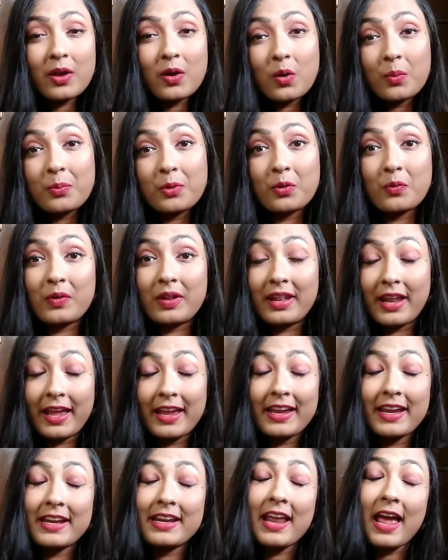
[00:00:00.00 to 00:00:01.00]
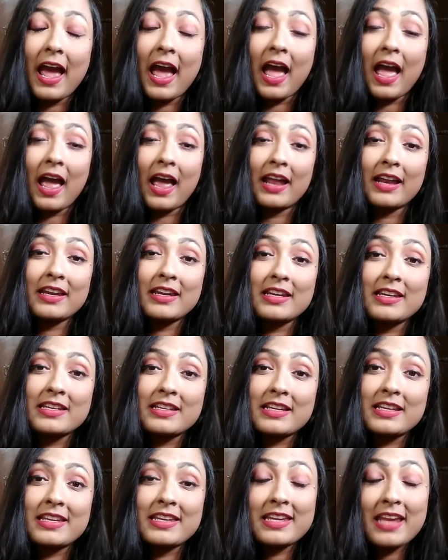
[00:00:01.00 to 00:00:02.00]
I hope you will like it,
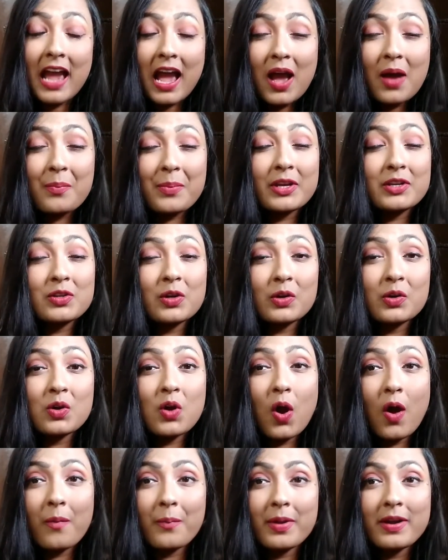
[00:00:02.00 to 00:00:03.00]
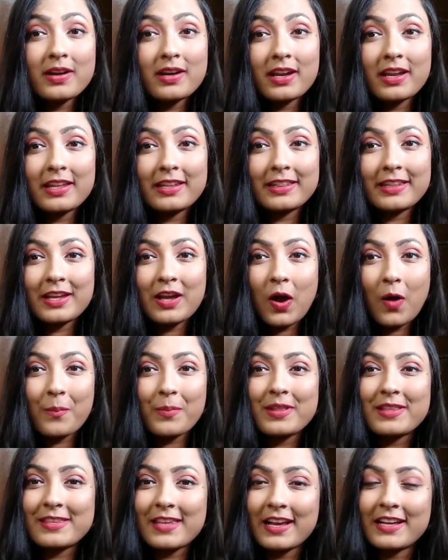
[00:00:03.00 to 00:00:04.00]
and yeah, make sure to comment in the
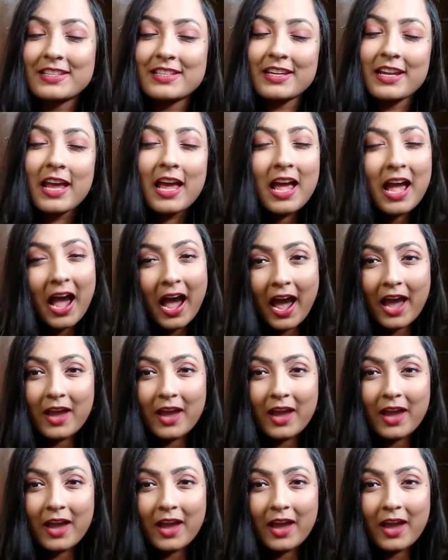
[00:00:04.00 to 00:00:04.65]
comment section.